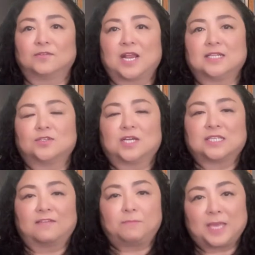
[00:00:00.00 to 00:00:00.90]
right? So
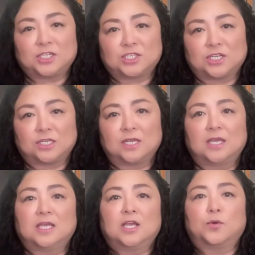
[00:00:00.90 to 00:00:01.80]
as I've mentioned,
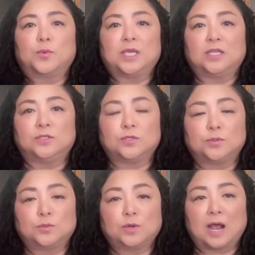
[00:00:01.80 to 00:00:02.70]
we
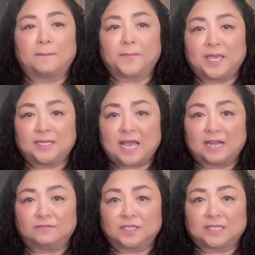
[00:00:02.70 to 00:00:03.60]
do a paid
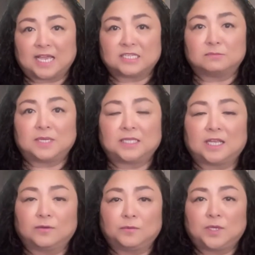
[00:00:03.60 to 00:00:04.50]
advertisement
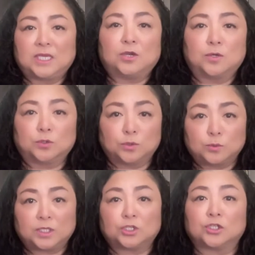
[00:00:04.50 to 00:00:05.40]
and we
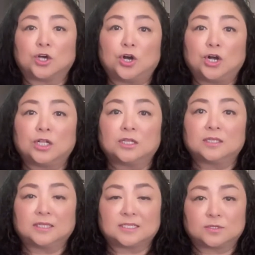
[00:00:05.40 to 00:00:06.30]
do it on all
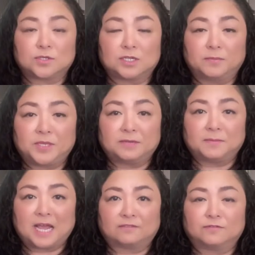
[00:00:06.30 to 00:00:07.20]
the social media
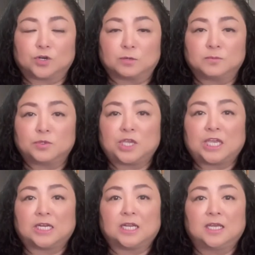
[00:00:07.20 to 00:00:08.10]
platforms. We
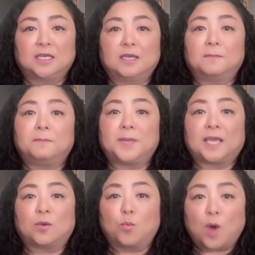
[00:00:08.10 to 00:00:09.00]
can
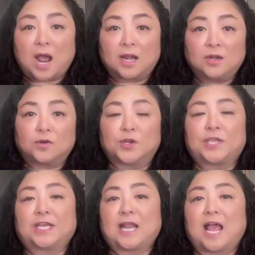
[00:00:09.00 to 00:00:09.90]
pick one, or you
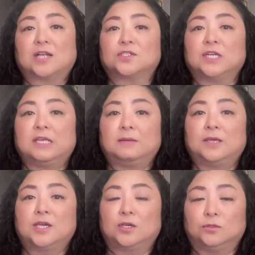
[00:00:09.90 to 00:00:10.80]
can
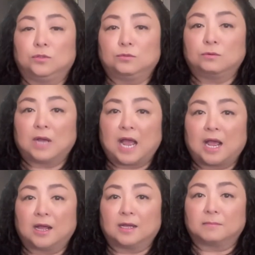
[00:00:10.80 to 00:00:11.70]
actually do
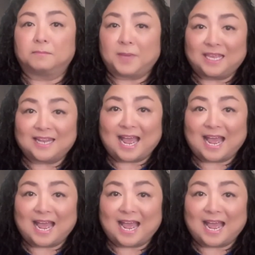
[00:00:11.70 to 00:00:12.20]
paid